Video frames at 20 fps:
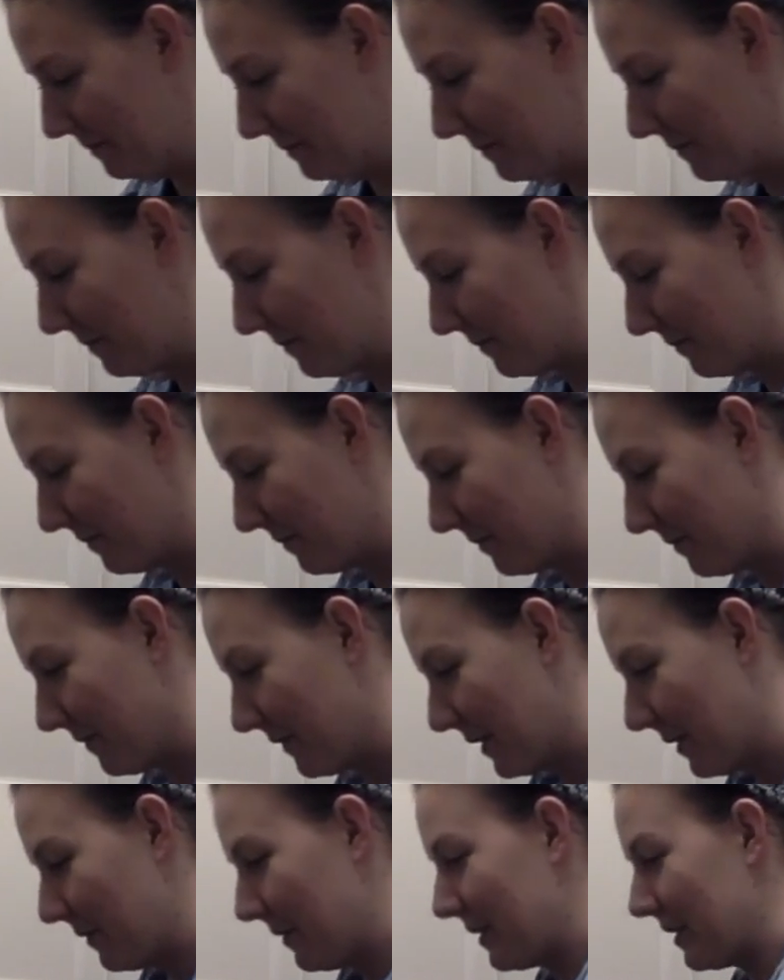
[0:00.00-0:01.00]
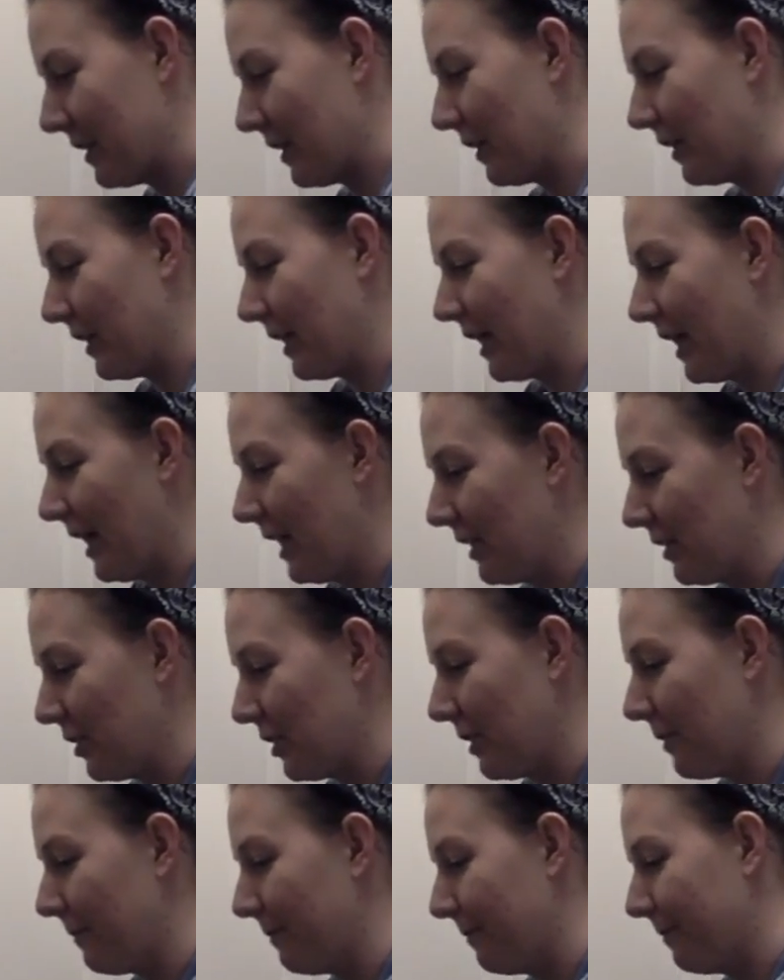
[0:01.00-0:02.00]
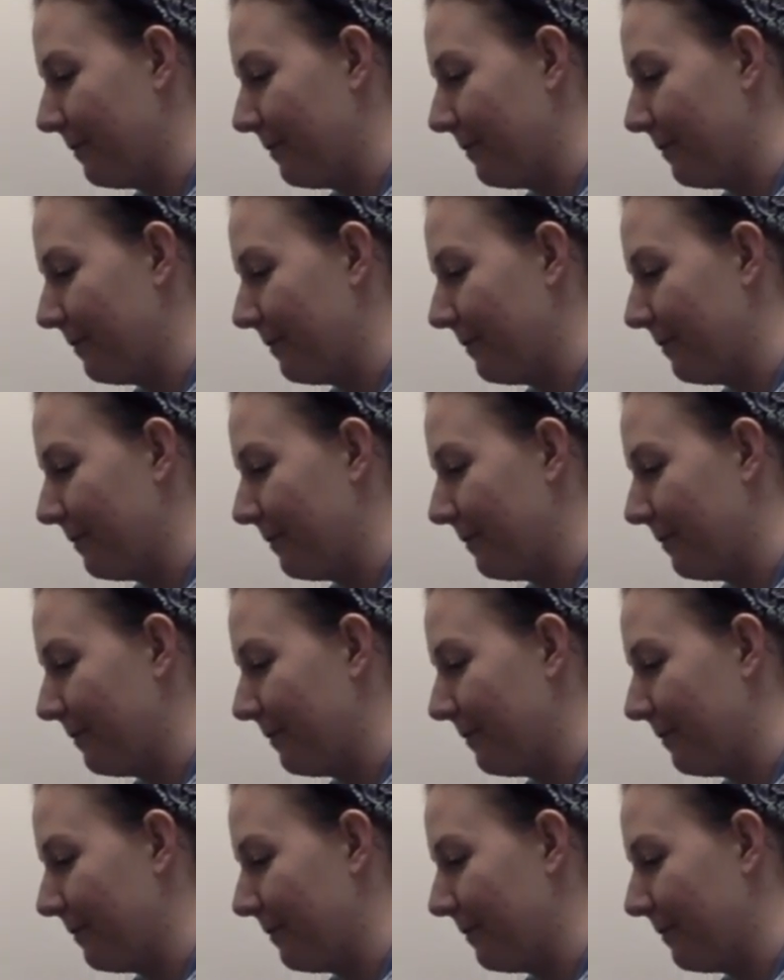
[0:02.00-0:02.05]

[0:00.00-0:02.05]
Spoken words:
That's a good catch.